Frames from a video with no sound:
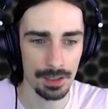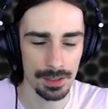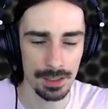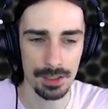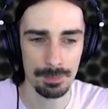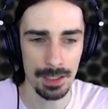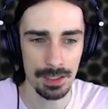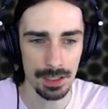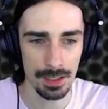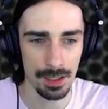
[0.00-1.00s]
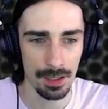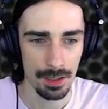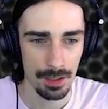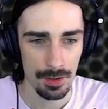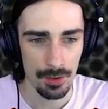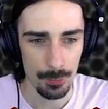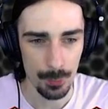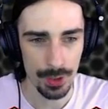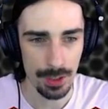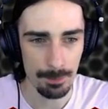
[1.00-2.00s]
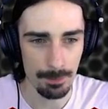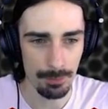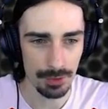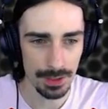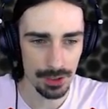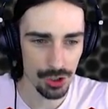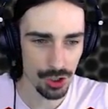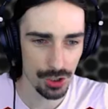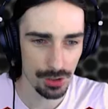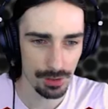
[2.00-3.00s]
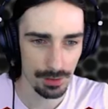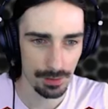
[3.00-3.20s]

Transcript: suspended wooden bridge.